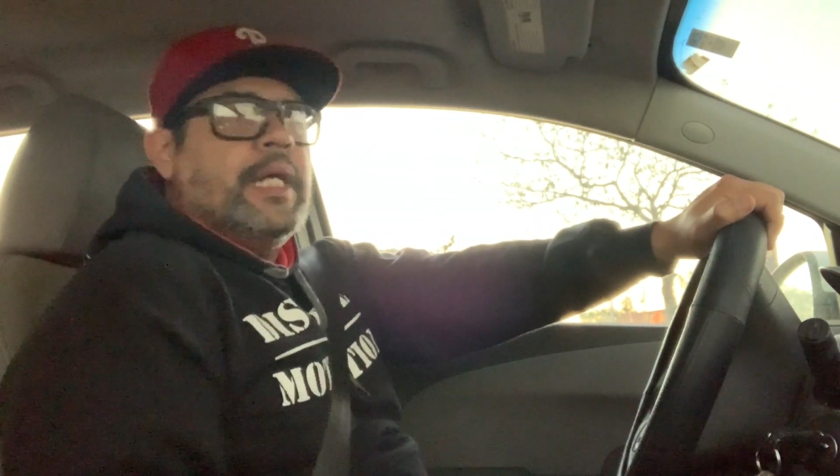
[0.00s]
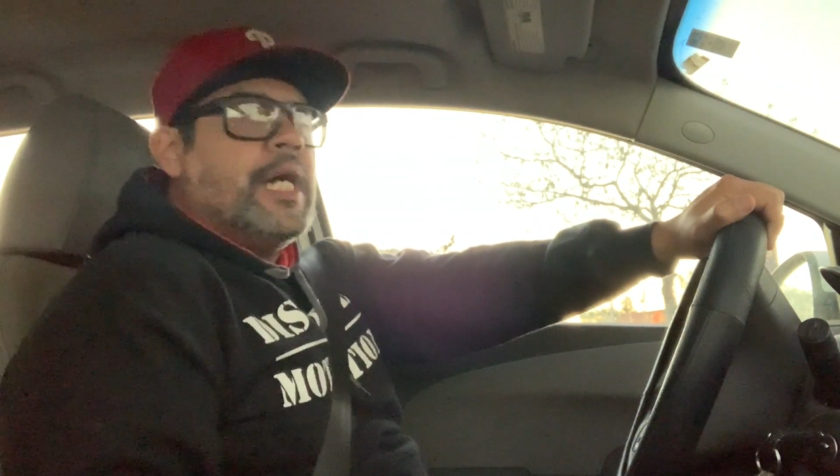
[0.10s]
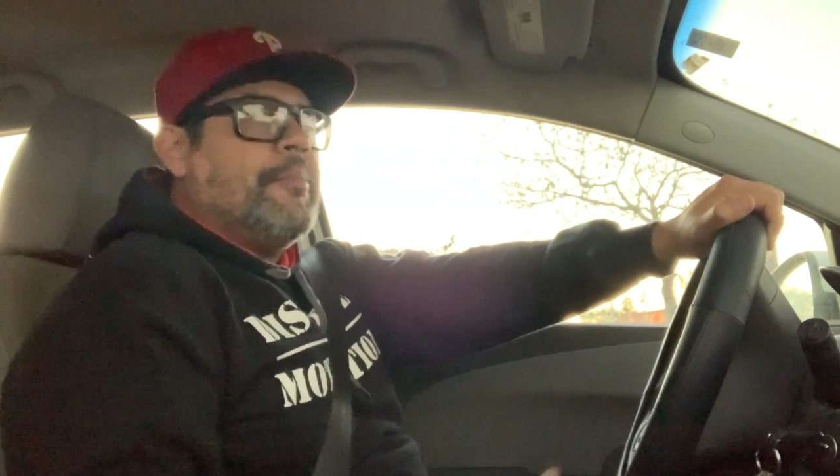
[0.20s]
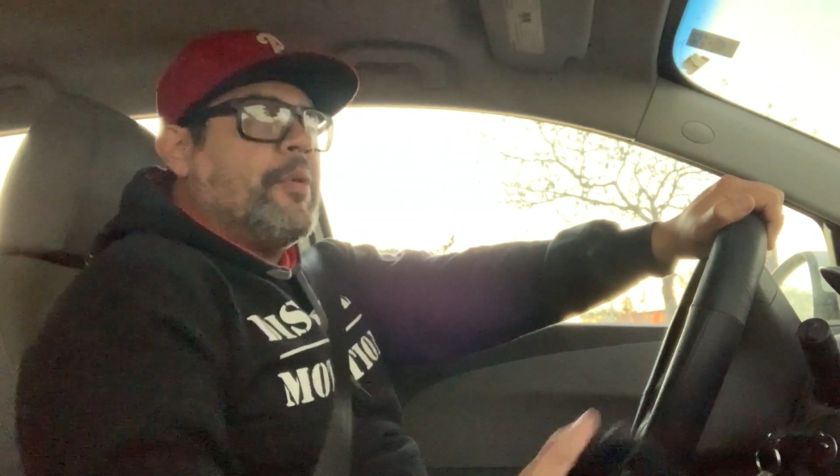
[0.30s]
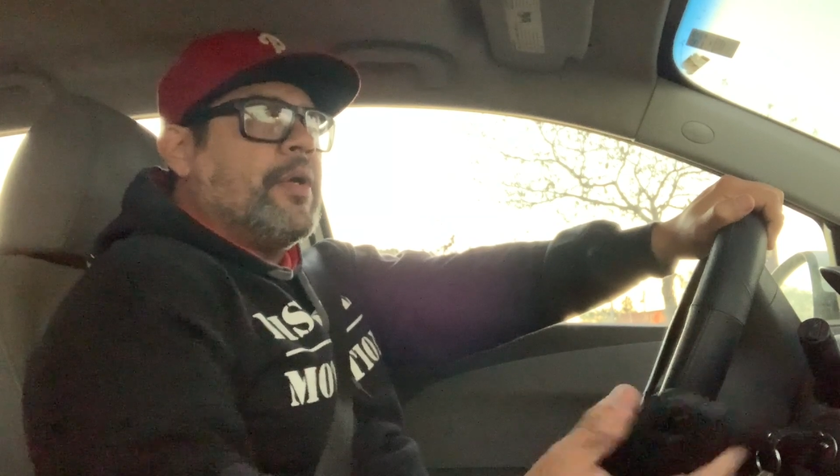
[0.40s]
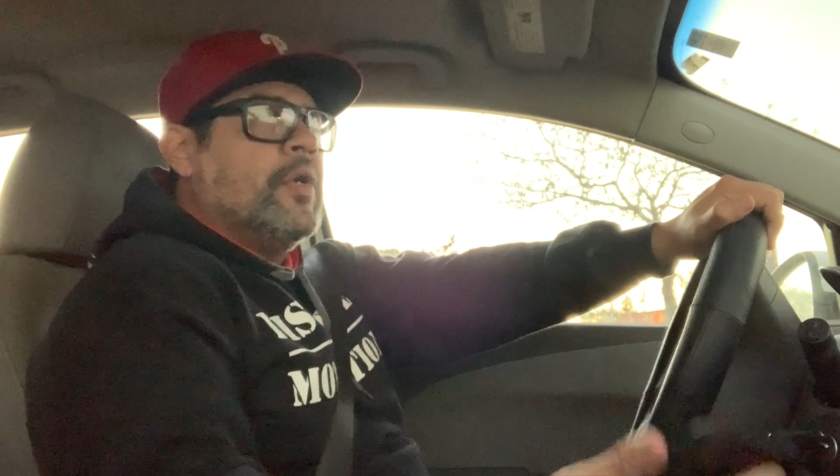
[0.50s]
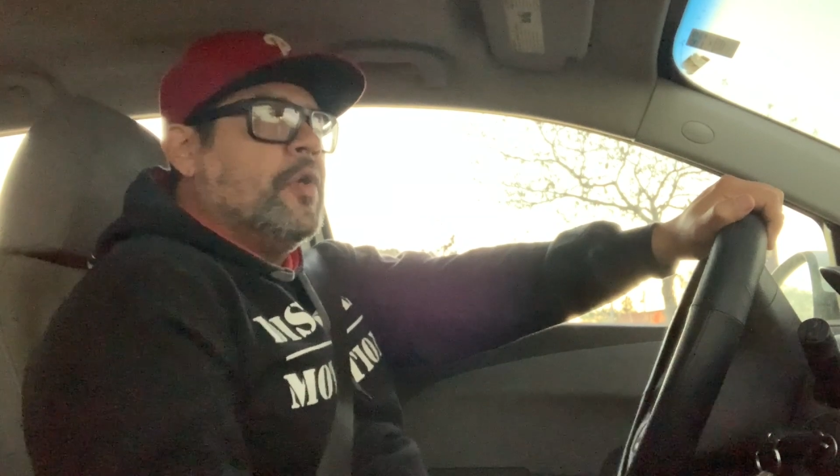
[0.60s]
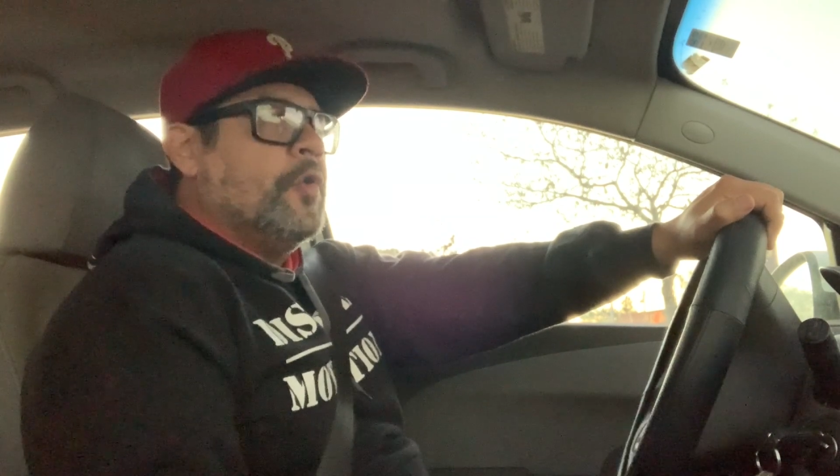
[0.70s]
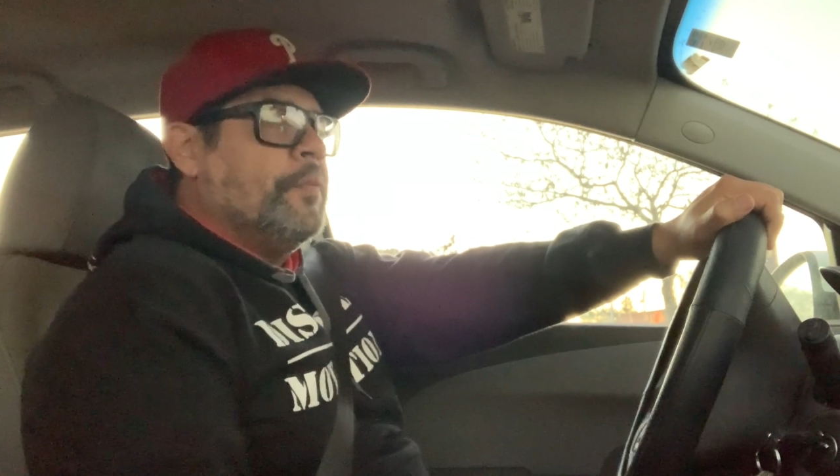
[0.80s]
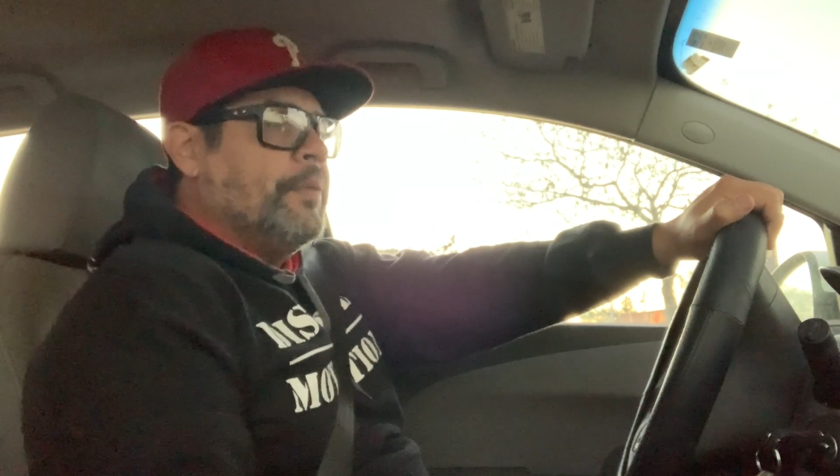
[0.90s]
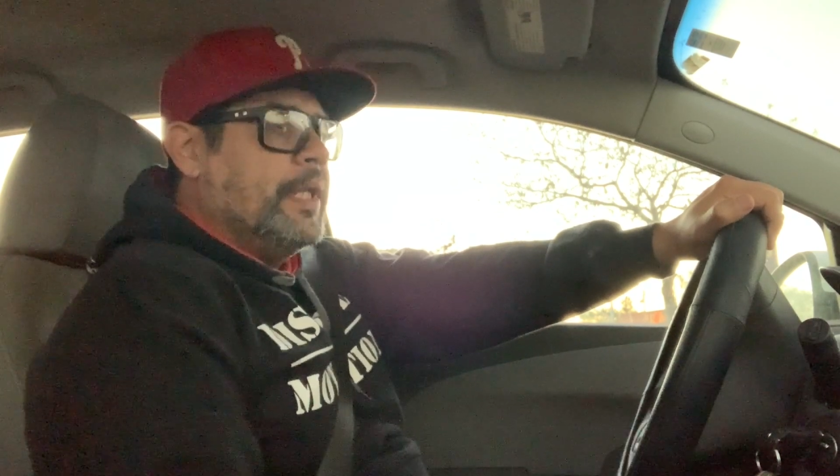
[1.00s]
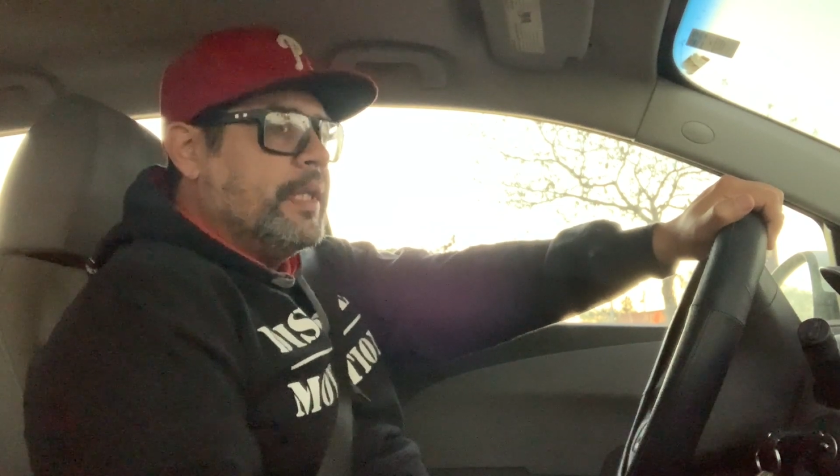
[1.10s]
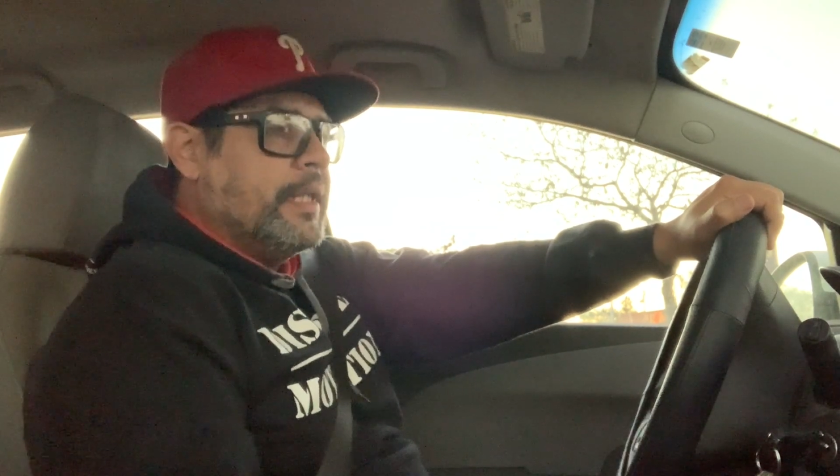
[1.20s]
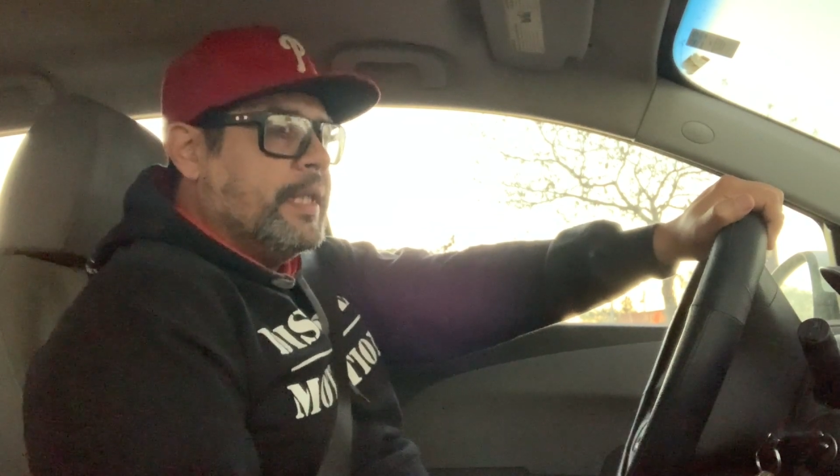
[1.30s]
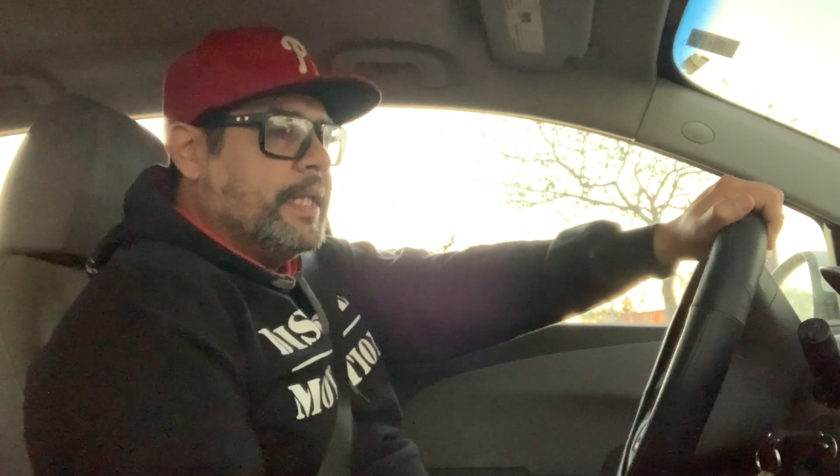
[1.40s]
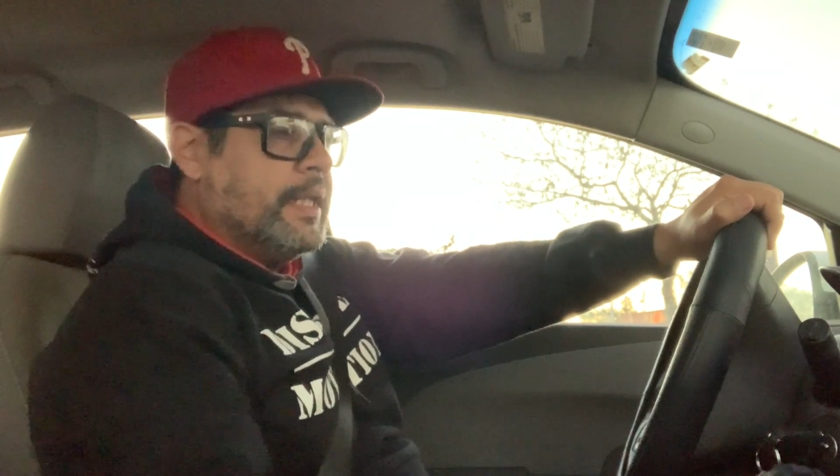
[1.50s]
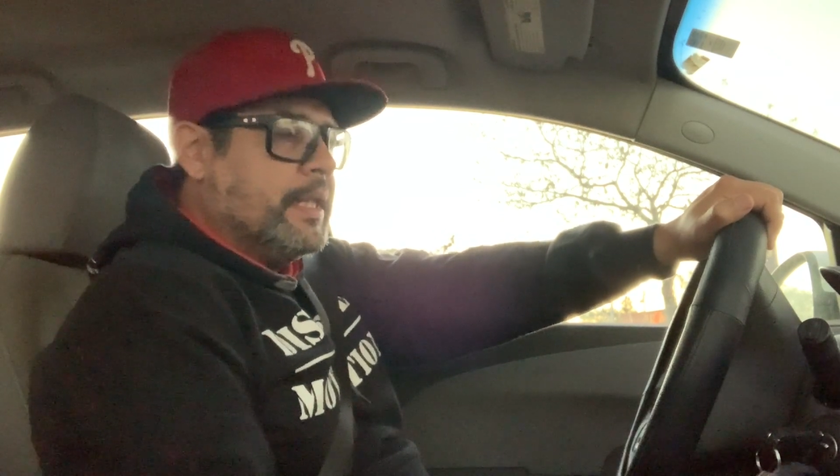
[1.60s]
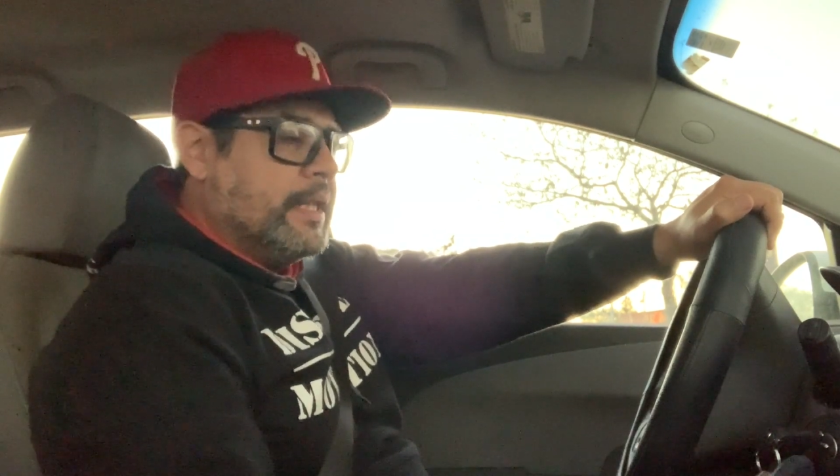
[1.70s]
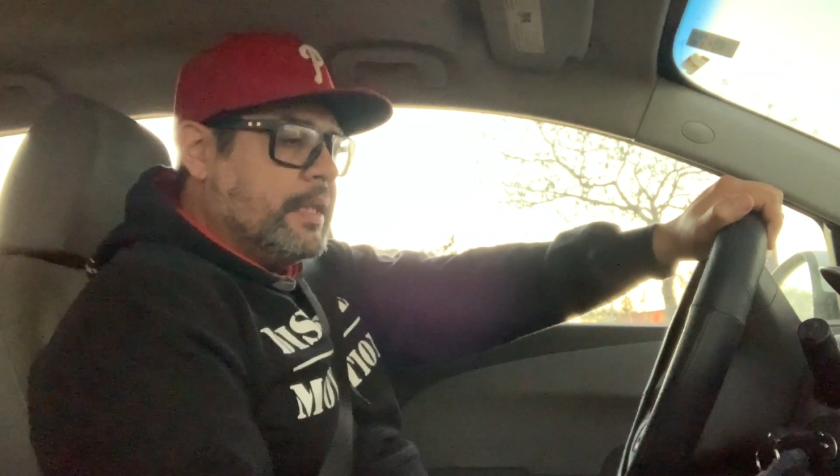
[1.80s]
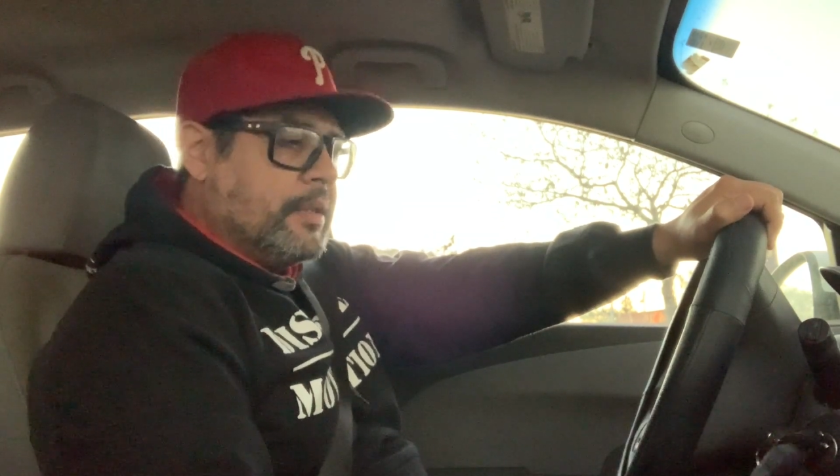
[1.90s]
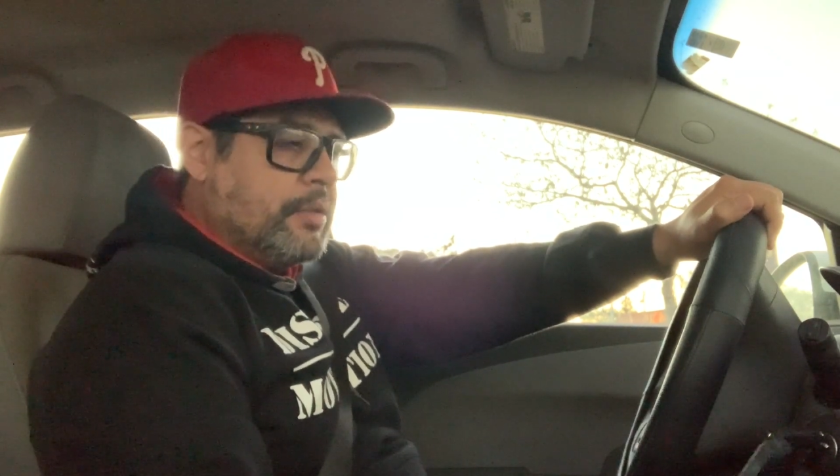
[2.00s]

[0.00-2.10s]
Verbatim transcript: I'm on your home uh,